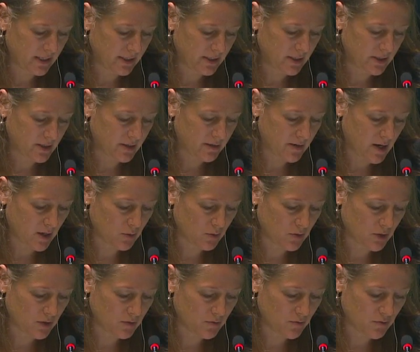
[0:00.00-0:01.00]

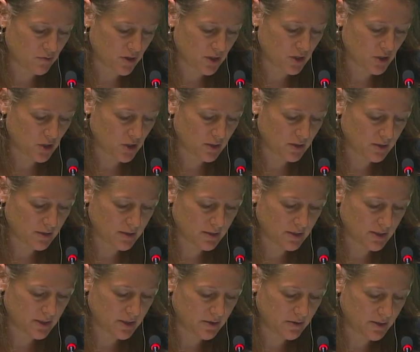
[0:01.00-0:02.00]
Nicaragua, Russia,
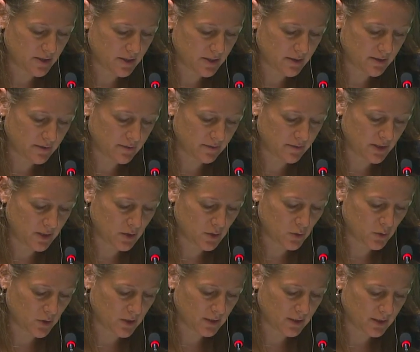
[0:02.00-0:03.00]
Syria,
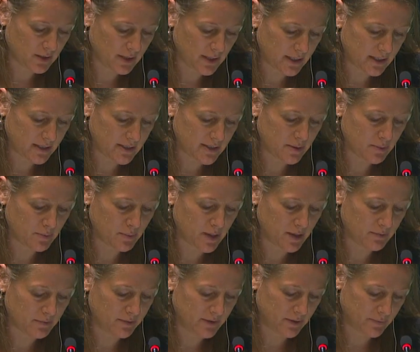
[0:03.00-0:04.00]
Venezuela, and
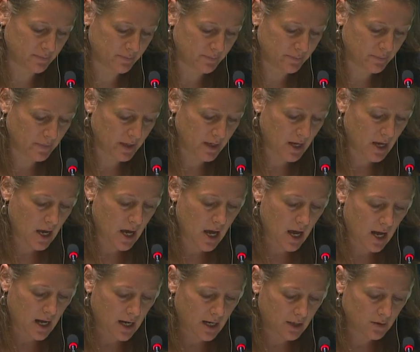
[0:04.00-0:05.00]
Zimbabwe.
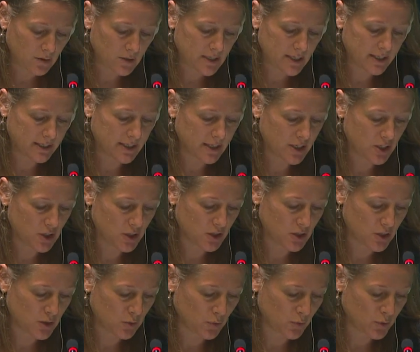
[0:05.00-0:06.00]
Our
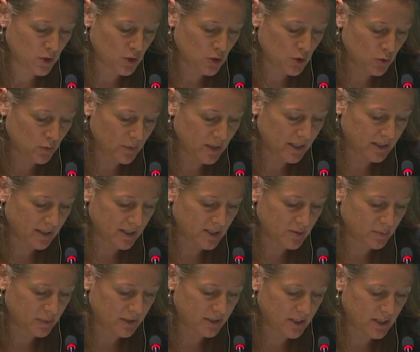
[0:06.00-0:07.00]
delegations wish to make an
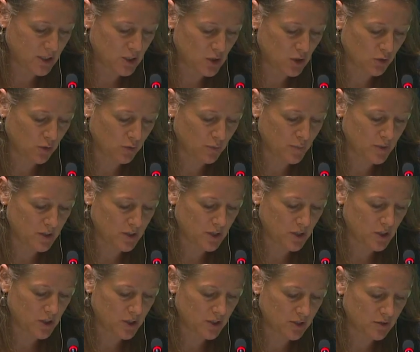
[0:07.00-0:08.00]
explanation of
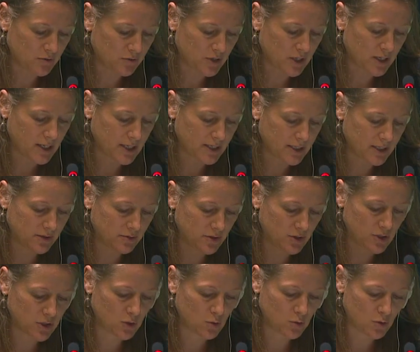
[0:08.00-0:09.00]
position regarding
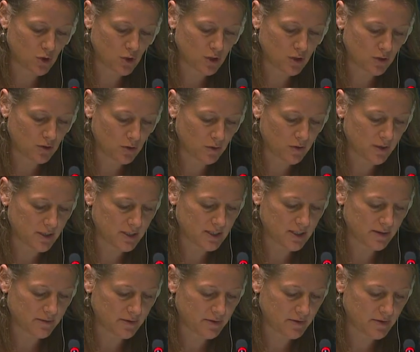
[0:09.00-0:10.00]
resolution on the
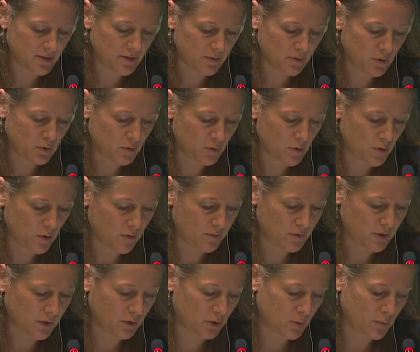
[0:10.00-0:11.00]
seventh review of
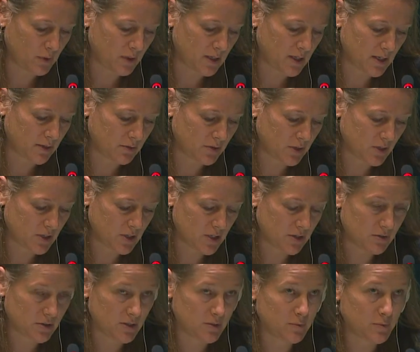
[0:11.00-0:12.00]
the Global
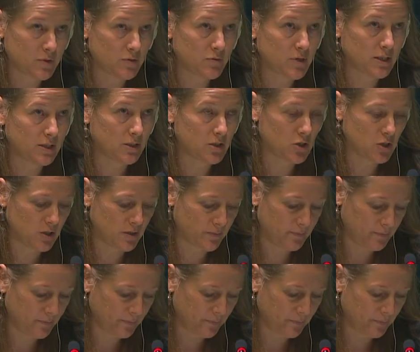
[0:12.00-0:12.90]
Counterterrorism Strategy.